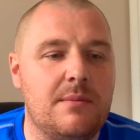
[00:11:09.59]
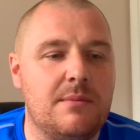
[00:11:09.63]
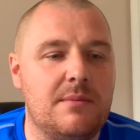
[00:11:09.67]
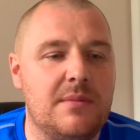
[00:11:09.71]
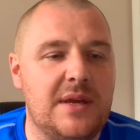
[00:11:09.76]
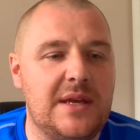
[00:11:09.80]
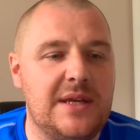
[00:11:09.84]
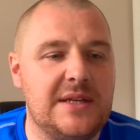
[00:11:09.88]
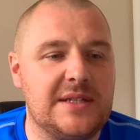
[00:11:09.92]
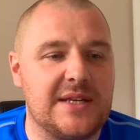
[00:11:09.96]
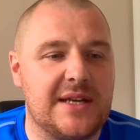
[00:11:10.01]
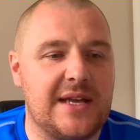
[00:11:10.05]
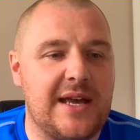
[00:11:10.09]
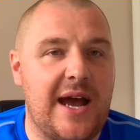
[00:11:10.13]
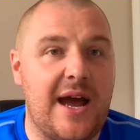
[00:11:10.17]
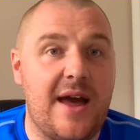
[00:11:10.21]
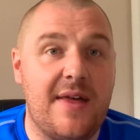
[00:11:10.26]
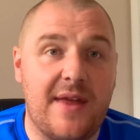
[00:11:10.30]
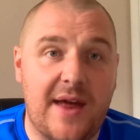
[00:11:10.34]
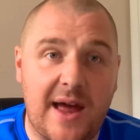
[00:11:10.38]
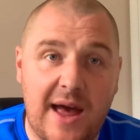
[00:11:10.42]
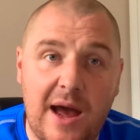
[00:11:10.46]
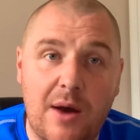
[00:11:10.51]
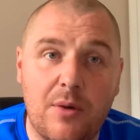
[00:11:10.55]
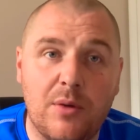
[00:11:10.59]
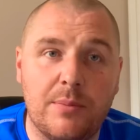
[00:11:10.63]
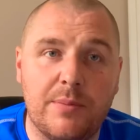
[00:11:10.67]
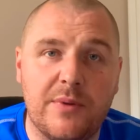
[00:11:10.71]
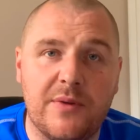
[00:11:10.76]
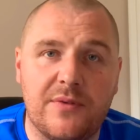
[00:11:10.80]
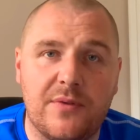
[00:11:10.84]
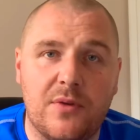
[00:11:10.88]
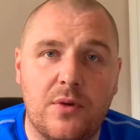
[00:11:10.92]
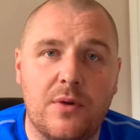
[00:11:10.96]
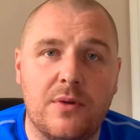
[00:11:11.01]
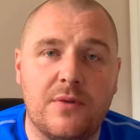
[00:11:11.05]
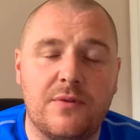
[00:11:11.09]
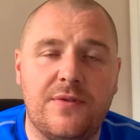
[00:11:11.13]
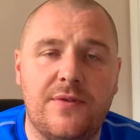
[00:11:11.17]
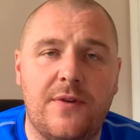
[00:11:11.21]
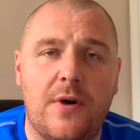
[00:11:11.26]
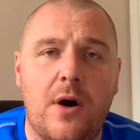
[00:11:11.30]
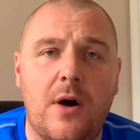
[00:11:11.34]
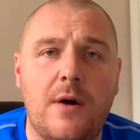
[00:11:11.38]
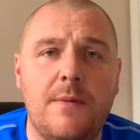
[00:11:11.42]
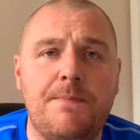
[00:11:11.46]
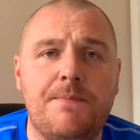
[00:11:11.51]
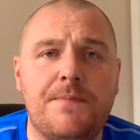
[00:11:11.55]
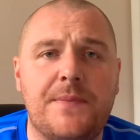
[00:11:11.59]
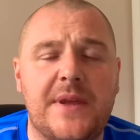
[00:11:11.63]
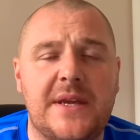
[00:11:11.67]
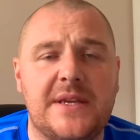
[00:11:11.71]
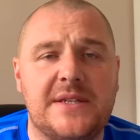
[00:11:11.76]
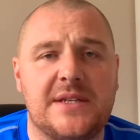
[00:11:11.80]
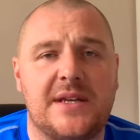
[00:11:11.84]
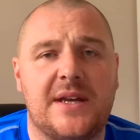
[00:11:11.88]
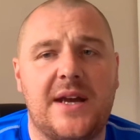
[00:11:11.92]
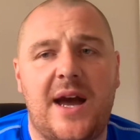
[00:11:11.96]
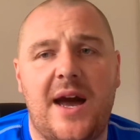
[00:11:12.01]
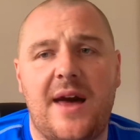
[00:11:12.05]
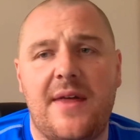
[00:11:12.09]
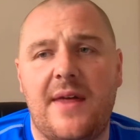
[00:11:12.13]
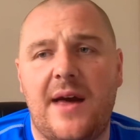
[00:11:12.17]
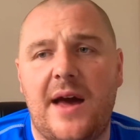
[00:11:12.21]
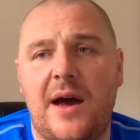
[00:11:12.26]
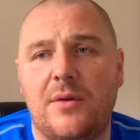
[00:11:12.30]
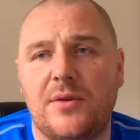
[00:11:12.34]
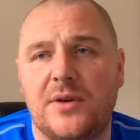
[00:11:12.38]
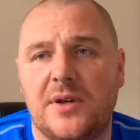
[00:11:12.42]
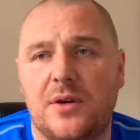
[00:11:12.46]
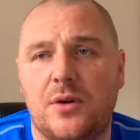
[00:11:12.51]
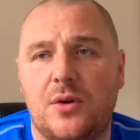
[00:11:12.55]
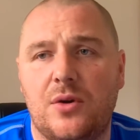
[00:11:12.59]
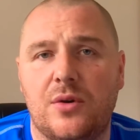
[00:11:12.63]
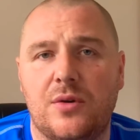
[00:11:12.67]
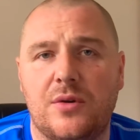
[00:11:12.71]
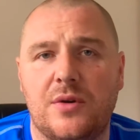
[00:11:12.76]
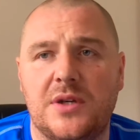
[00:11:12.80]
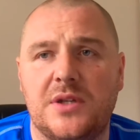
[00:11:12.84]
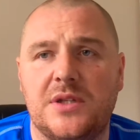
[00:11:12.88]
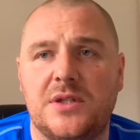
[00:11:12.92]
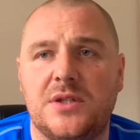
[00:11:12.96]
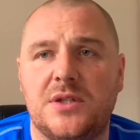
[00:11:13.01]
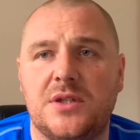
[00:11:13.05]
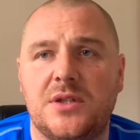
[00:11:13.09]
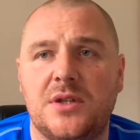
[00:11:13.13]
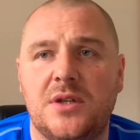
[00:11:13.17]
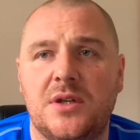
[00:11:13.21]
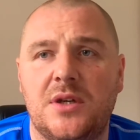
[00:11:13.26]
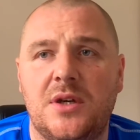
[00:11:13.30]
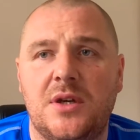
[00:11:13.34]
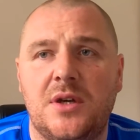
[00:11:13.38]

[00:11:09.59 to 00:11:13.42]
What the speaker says: He's a guy that I will be voting for. He's a guy that I would encourage